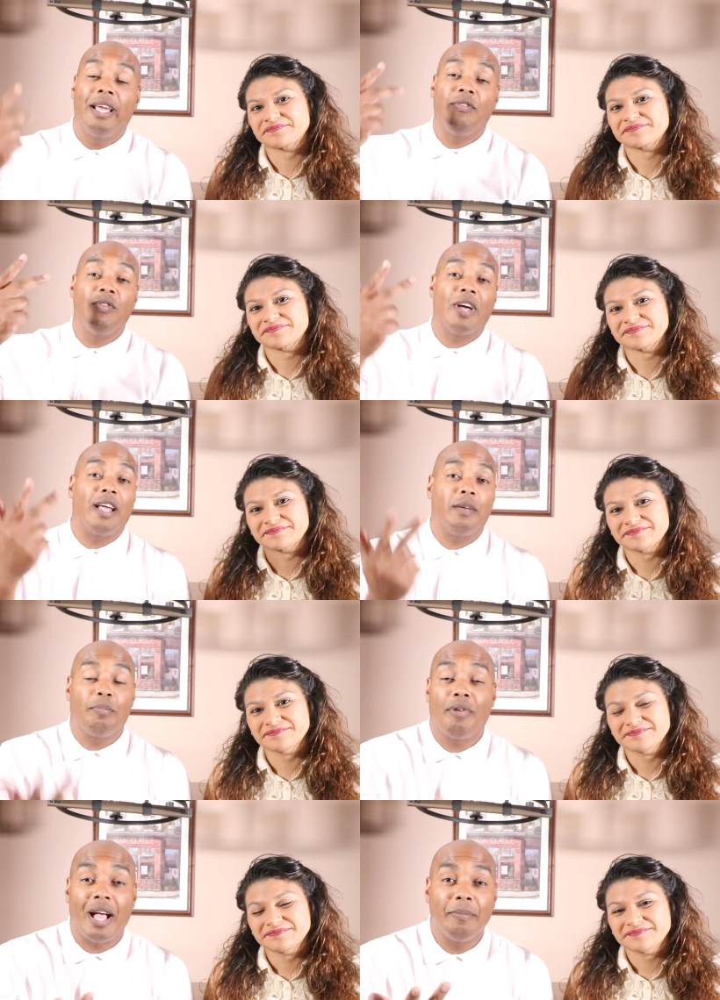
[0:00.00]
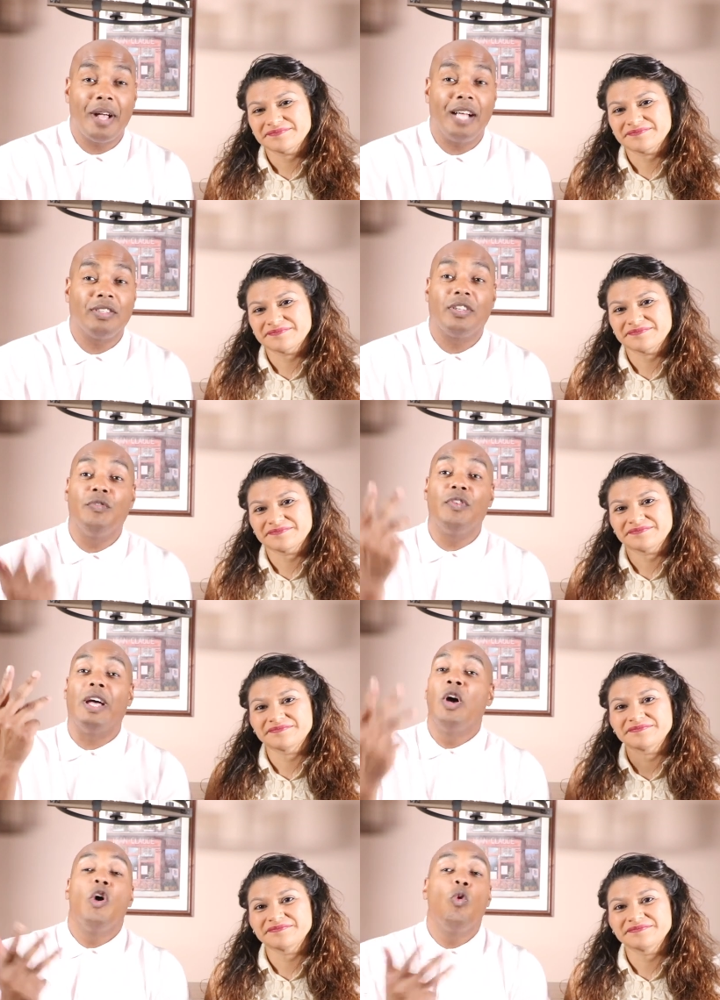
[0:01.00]
Speaker 1: if you've got a prime contractor, if you
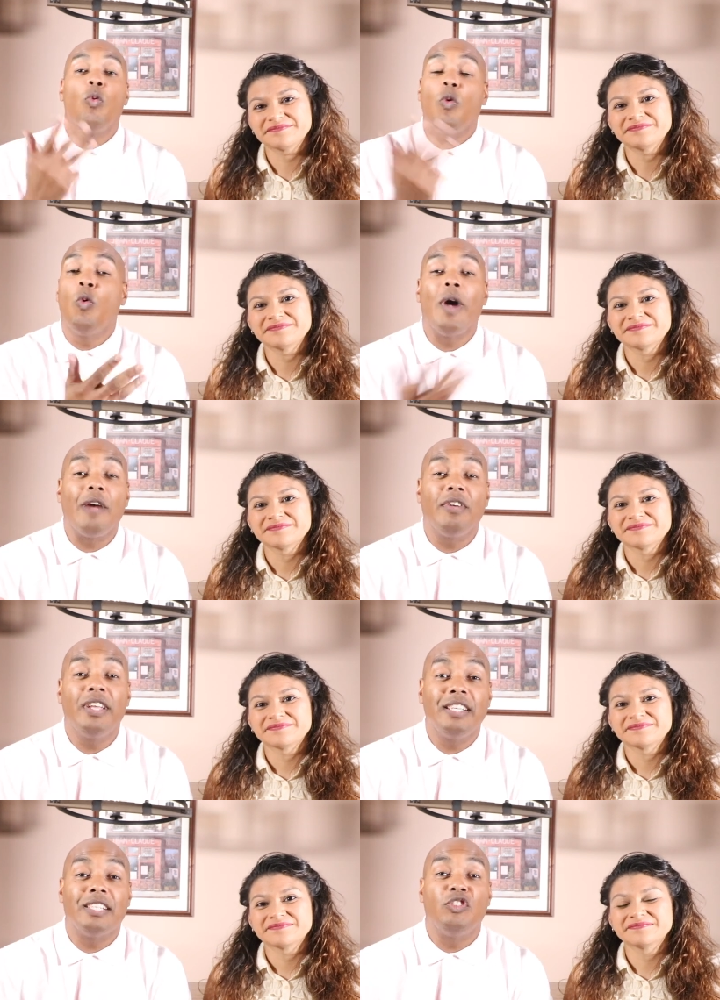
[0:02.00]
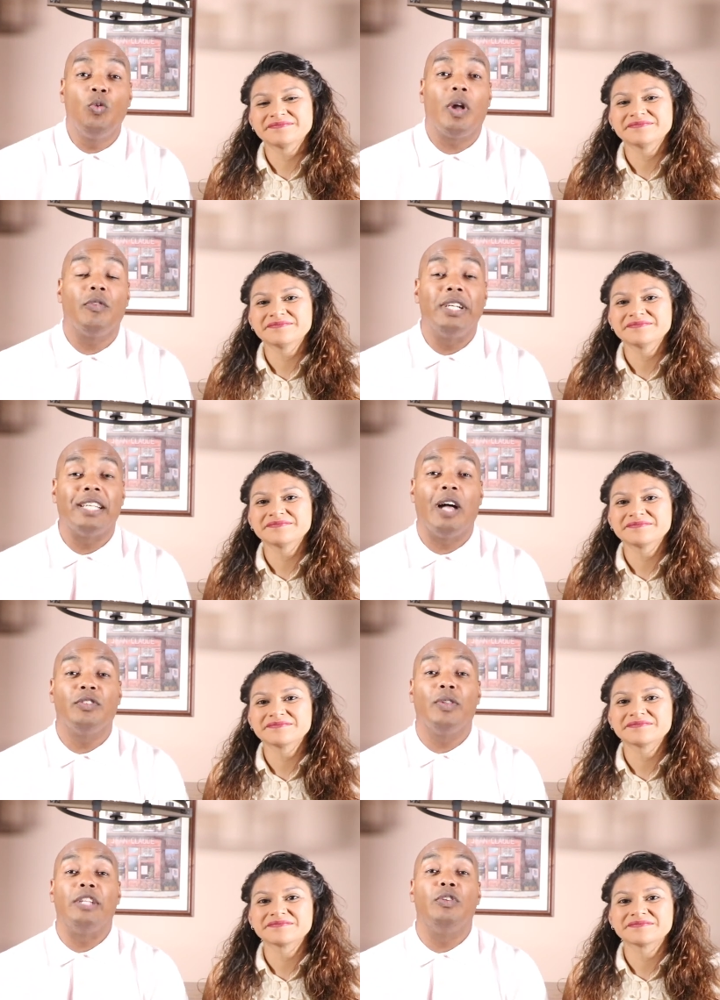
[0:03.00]
got wh- whoever it is that you want to reach
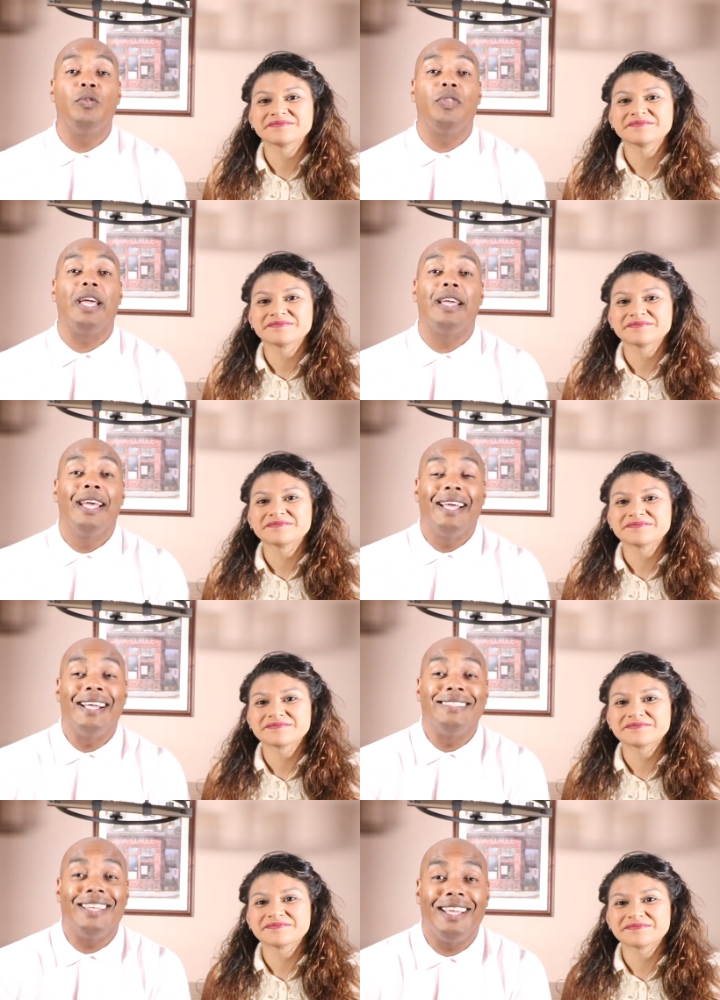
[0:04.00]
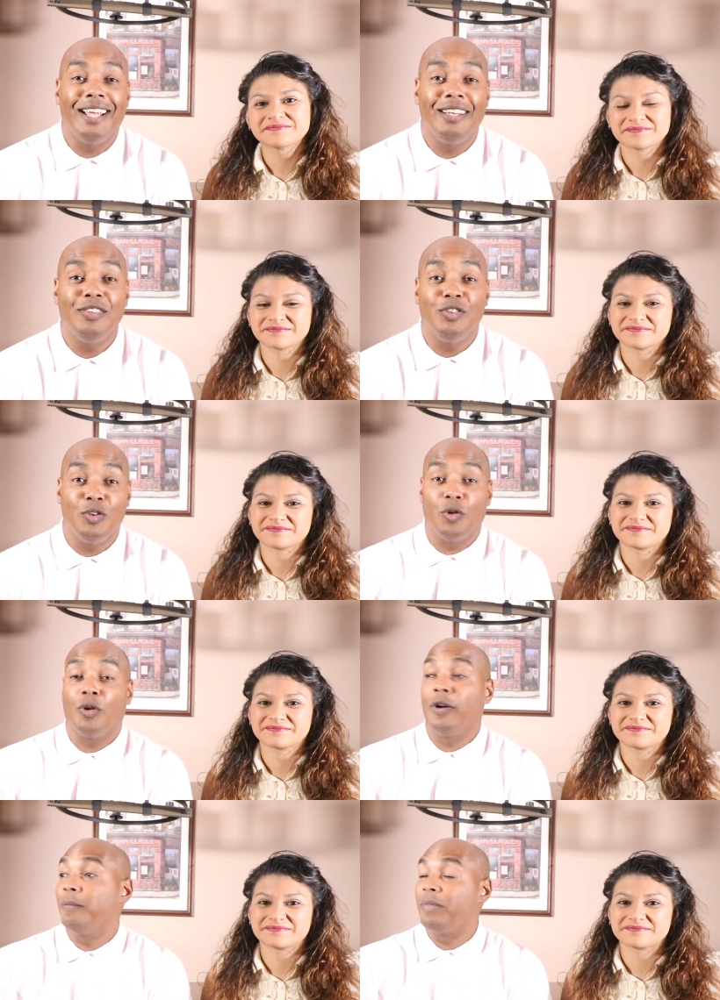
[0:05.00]
out to that you think is in
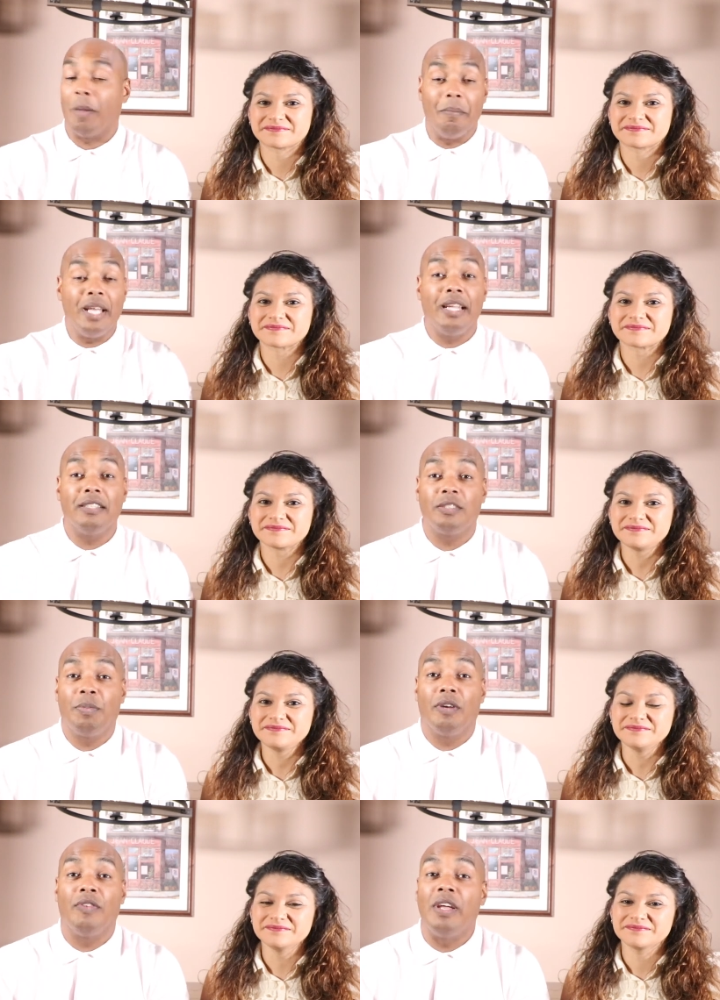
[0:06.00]
your immediate sphere of